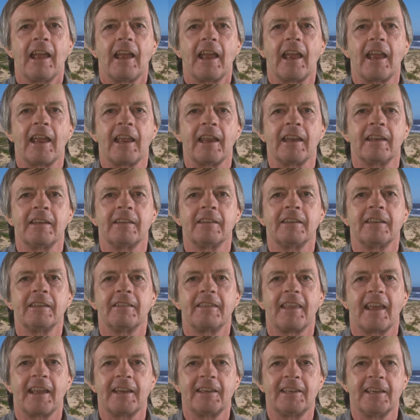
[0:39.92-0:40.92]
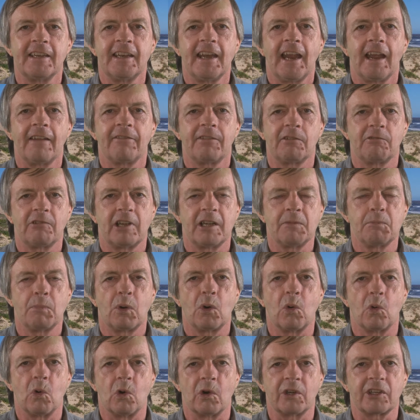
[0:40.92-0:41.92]
and they did have a
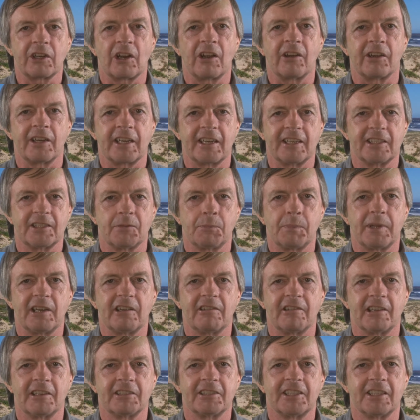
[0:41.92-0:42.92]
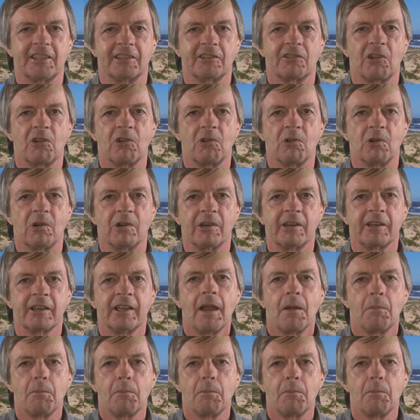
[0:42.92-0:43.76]
report on his appearance in court.